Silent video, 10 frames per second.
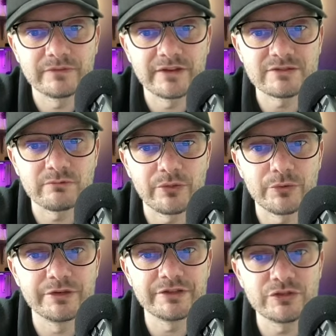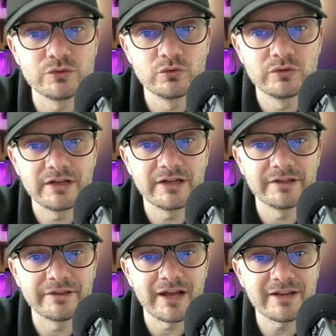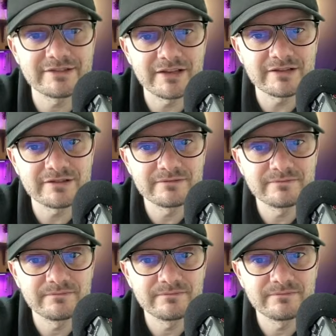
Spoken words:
This one, 32, 96,